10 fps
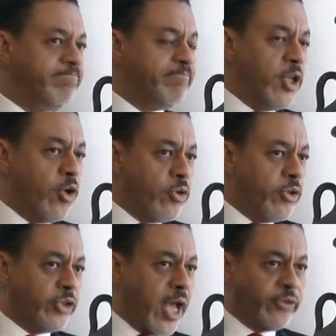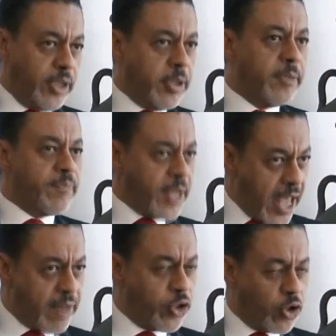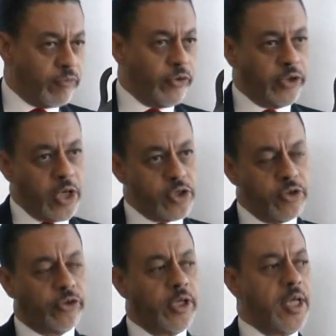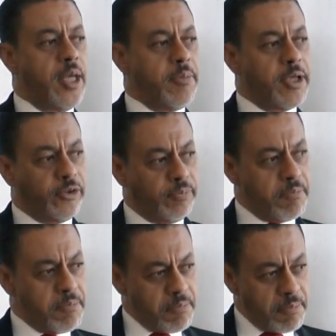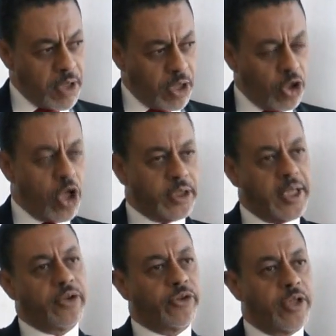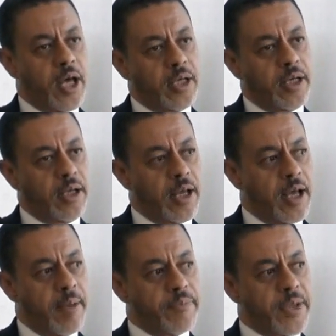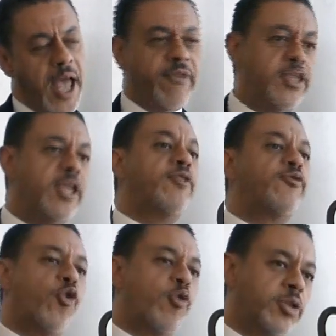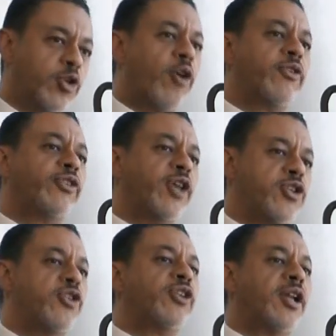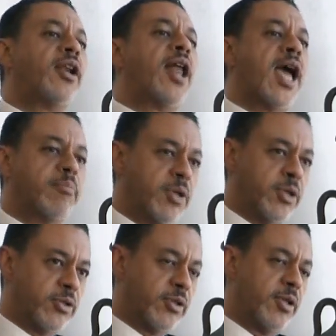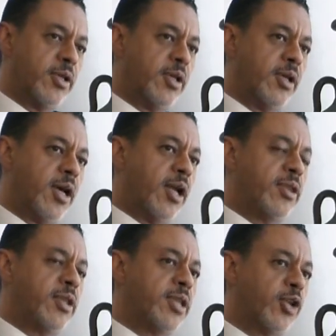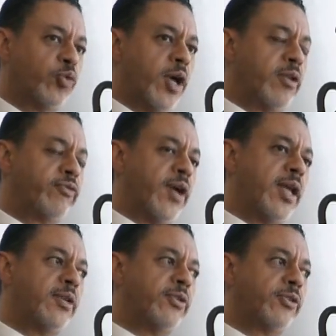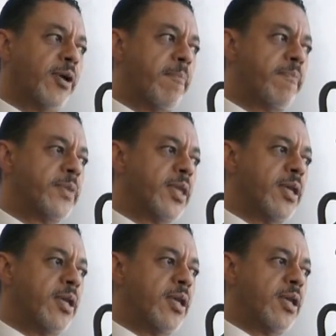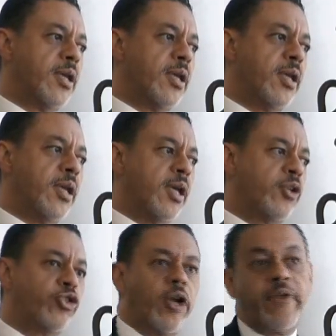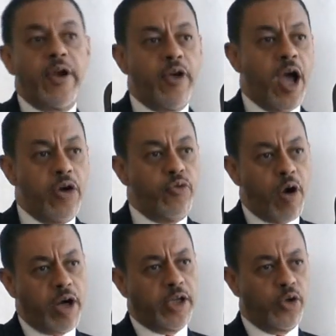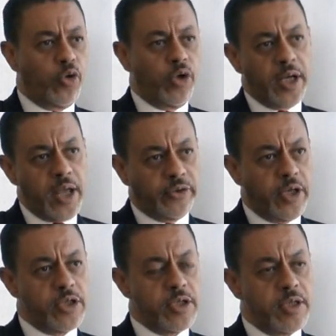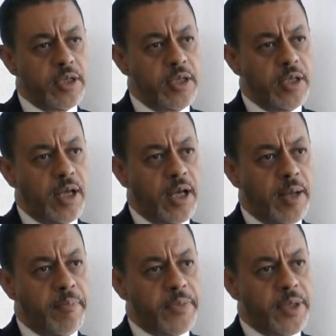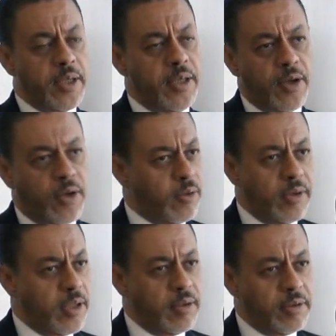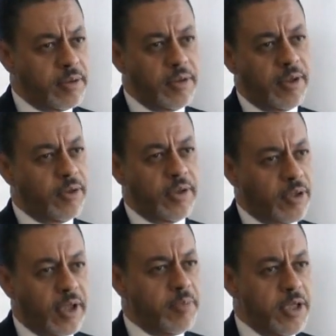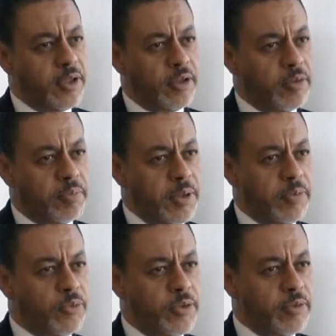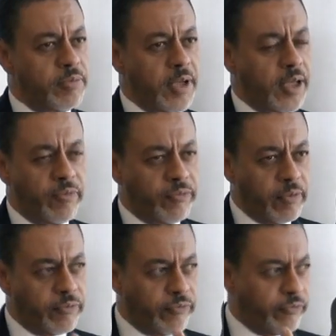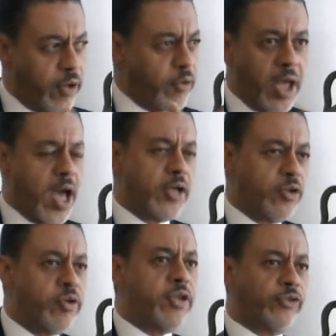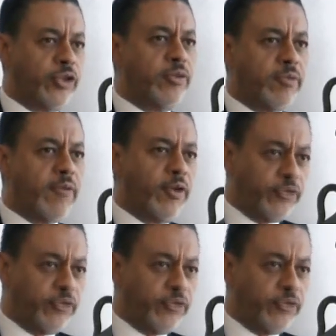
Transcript: the sky's the limit. Have the conversations, because a lot gets done having the informal conversations and alignment. And I think that's why you'll find it's not a very hierarchical organization. There can be people at a very high degree of level of